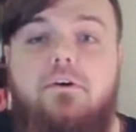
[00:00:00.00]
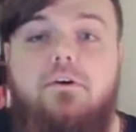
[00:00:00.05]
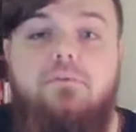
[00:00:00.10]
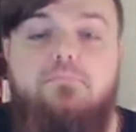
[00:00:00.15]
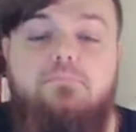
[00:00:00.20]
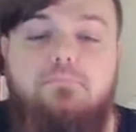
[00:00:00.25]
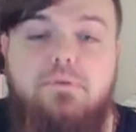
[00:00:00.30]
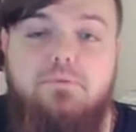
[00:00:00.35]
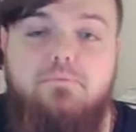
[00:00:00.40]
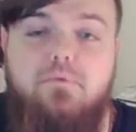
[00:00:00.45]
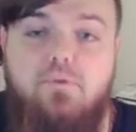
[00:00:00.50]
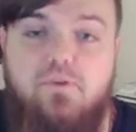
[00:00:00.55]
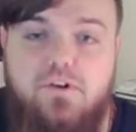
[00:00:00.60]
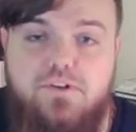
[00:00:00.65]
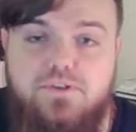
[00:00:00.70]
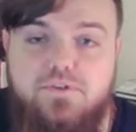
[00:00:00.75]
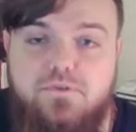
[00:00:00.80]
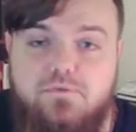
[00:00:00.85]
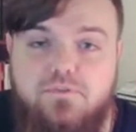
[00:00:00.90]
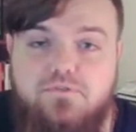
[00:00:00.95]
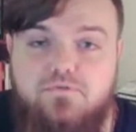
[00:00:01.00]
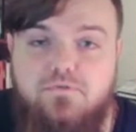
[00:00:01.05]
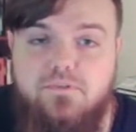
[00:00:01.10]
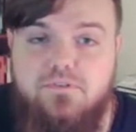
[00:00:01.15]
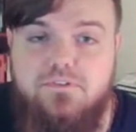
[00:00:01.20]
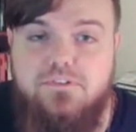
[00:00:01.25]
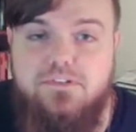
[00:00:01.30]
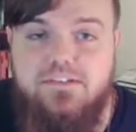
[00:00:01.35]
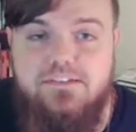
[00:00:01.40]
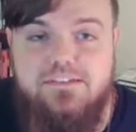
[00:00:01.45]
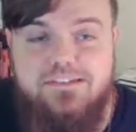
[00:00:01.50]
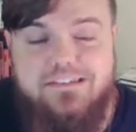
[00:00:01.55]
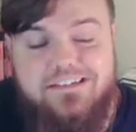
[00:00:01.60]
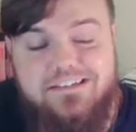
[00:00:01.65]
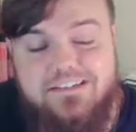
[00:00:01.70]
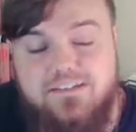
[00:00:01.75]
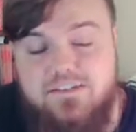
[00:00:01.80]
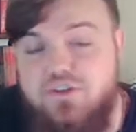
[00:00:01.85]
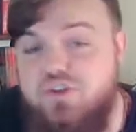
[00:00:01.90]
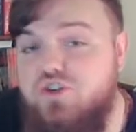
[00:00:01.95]
People also refer to these as
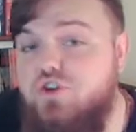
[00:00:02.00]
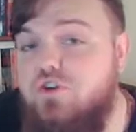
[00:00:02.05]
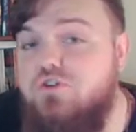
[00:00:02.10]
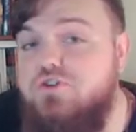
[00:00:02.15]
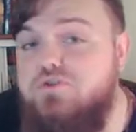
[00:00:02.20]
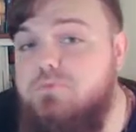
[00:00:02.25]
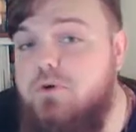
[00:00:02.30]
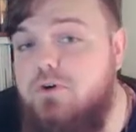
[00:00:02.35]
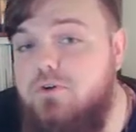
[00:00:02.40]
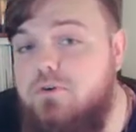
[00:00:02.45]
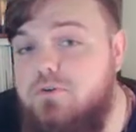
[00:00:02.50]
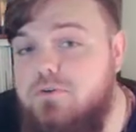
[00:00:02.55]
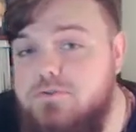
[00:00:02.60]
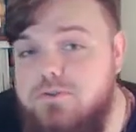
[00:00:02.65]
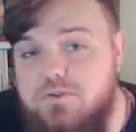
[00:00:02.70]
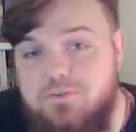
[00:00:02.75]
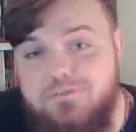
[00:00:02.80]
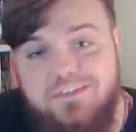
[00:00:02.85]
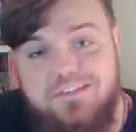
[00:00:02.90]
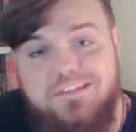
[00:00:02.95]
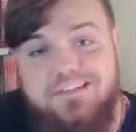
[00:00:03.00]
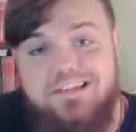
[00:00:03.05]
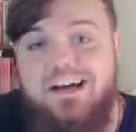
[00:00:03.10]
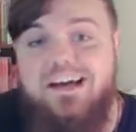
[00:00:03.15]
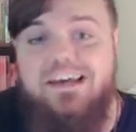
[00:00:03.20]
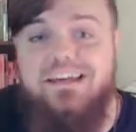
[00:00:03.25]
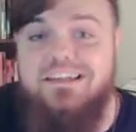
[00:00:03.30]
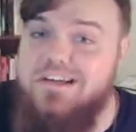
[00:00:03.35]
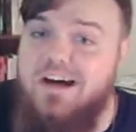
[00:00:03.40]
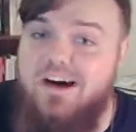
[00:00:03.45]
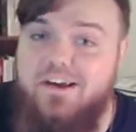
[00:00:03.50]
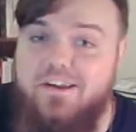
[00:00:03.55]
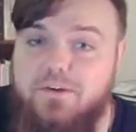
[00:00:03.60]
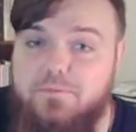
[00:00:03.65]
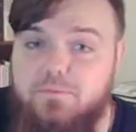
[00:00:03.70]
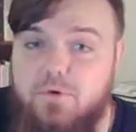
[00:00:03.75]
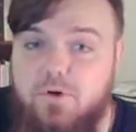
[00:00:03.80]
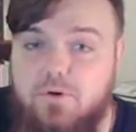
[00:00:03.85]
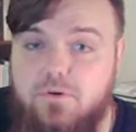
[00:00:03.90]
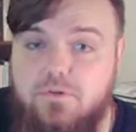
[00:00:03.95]
the church modes or the diatonic
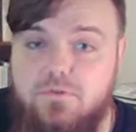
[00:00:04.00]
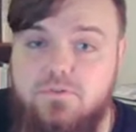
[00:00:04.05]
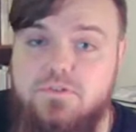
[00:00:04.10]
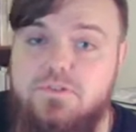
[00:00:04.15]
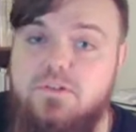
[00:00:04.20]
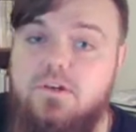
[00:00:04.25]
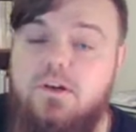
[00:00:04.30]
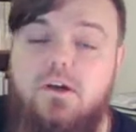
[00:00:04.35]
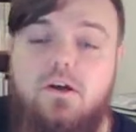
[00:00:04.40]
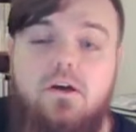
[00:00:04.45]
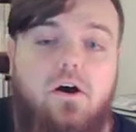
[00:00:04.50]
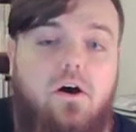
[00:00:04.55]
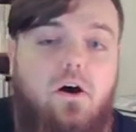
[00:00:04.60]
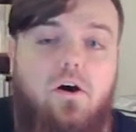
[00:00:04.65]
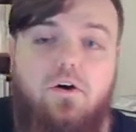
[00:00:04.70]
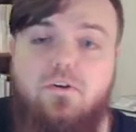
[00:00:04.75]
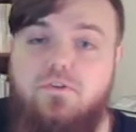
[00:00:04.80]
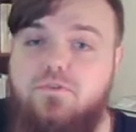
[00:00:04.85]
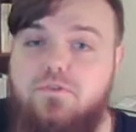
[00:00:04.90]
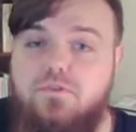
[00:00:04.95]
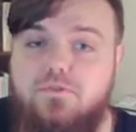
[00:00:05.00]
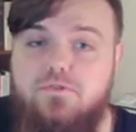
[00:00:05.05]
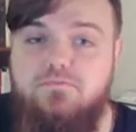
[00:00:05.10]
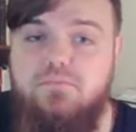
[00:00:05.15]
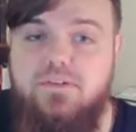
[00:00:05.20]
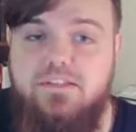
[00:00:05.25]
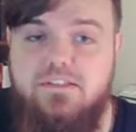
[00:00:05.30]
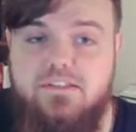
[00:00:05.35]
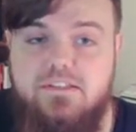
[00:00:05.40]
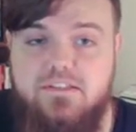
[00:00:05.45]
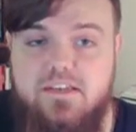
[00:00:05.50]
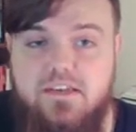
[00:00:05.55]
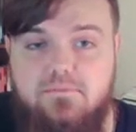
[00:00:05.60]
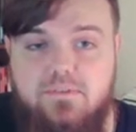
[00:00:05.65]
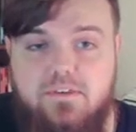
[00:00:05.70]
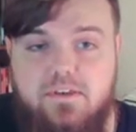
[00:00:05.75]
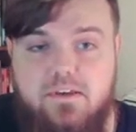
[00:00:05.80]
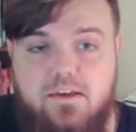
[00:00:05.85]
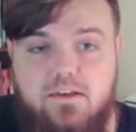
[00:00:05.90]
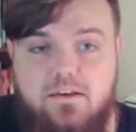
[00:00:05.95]
modes. All of those mean the same
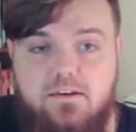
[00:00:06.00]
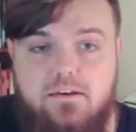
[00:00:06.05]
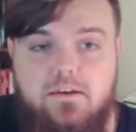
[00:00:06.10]
thing.